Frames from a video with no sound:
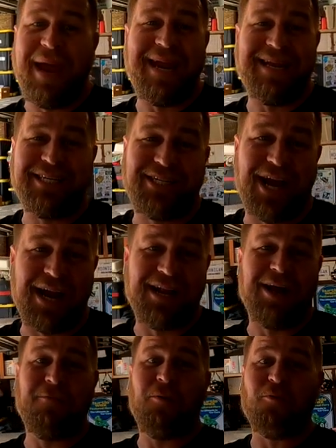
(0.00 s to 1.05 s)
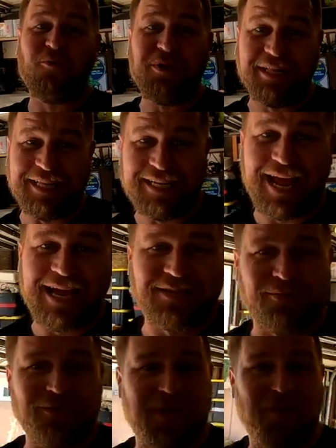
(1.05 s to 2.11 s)
paint is shining up really
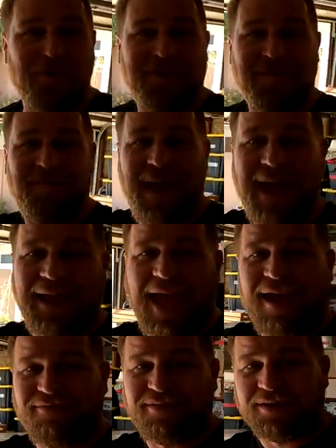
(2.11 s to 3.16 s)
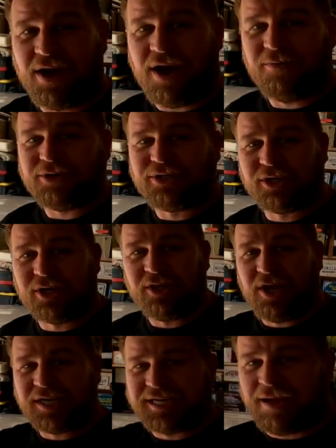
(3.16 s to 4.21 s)
nice. We're done with the back half of the car, which took a
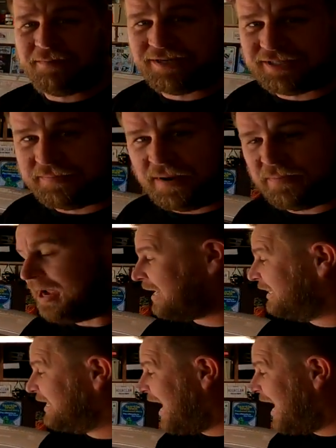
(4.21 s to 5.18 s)
long time because the bumper had a